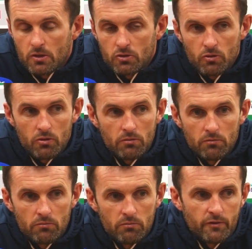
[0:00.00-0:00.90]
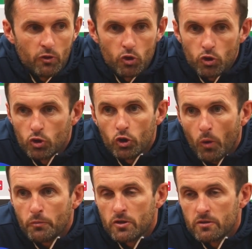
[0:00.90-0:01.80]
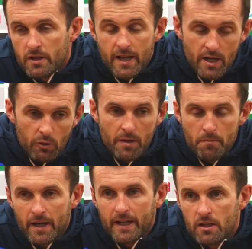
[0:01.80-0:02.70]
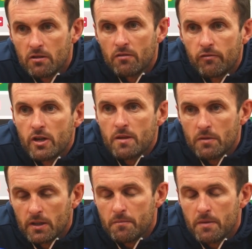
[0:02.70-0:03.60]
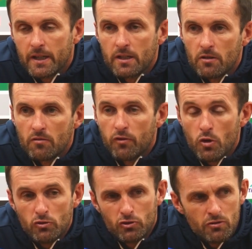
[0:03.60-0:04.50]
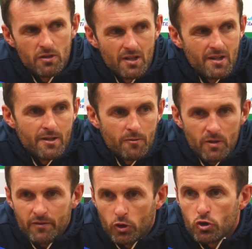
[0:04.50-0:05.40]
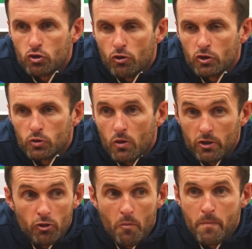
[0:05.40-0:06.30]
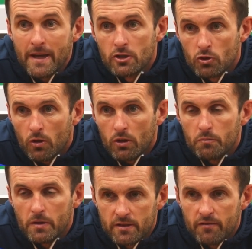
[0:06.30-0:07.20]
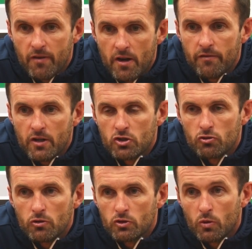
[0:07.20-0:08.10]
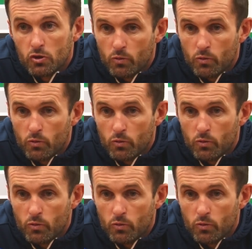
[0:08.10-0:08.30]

So we've got good options. They now come back into the frame and come back into the fold. So we have a good, strong squad. It's not a big squad, but it's a very, very strong squad.